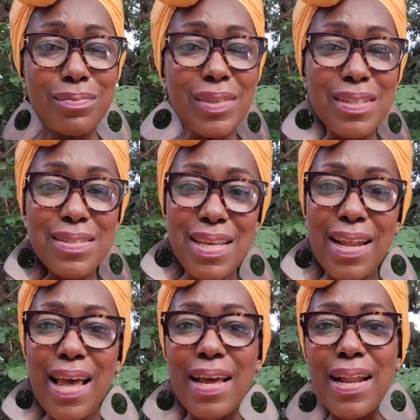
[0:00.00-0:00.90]

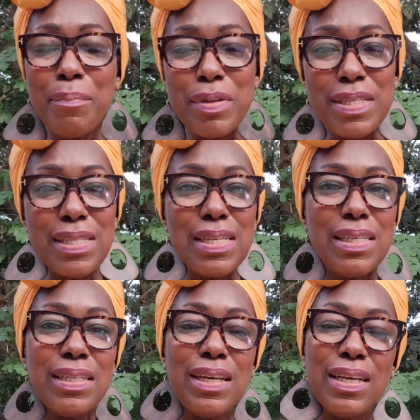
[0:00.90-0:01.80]
CNN,
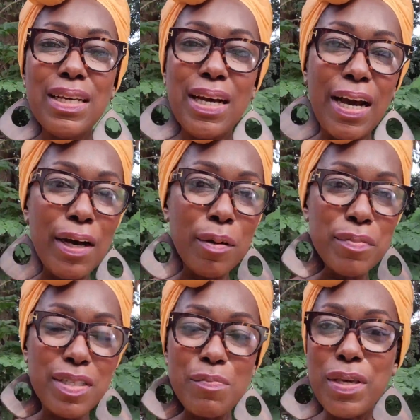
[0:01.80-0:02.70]
NBC,
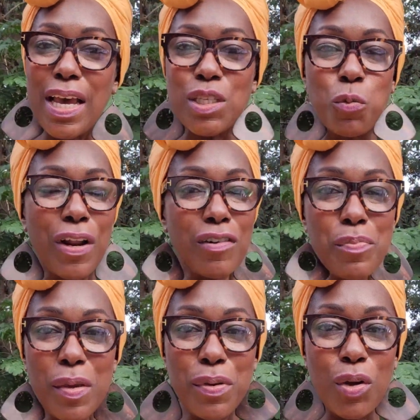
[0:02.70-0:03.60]
CBS, whatever it
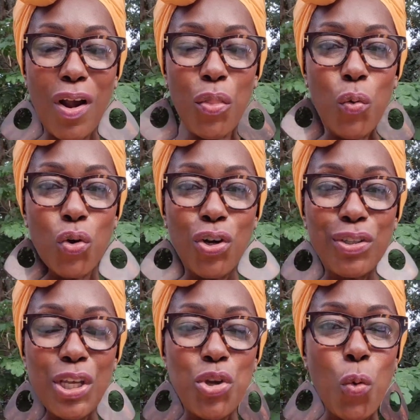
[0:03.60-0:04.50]
may be around the
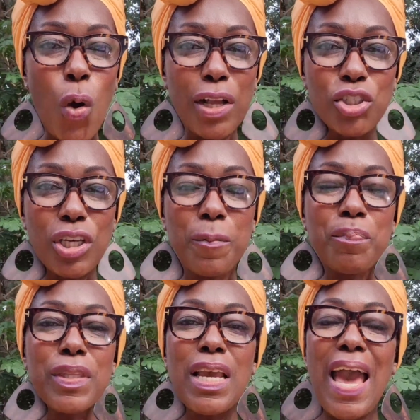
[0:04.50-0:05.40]
world that you're watching,
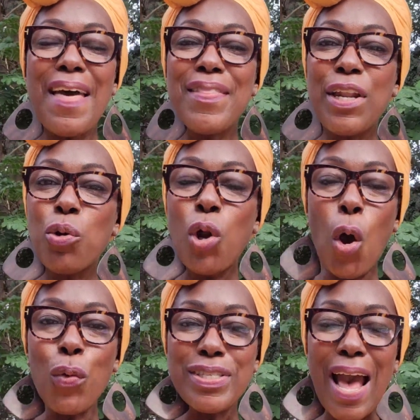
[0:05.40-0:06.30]
and they don't
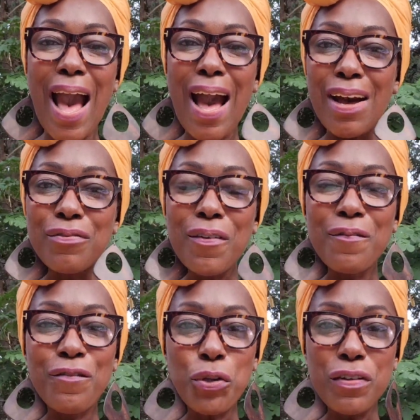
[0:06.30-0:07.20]
always have
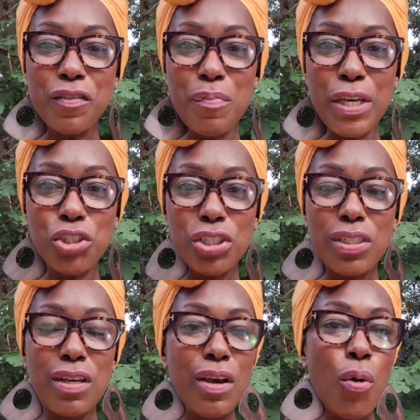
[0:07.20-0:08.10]
full
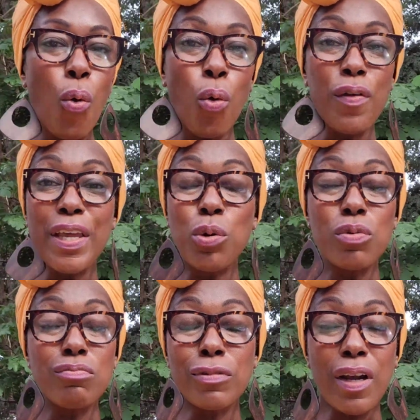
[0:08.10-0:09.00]
information, or they
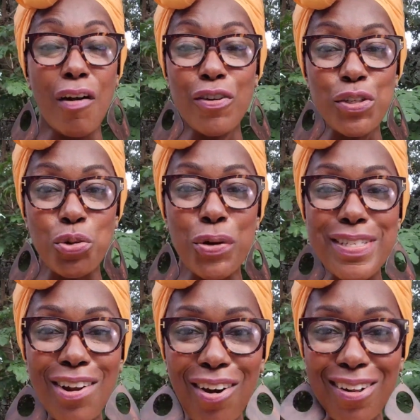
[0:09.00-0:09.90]
don't cover the
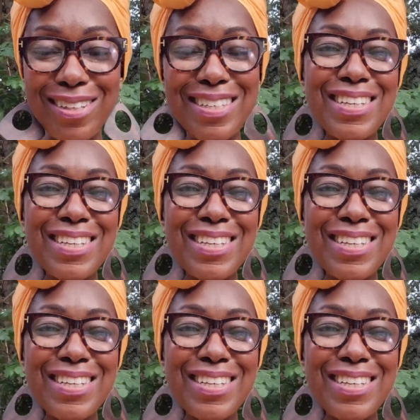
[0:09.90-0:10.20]
stories at all.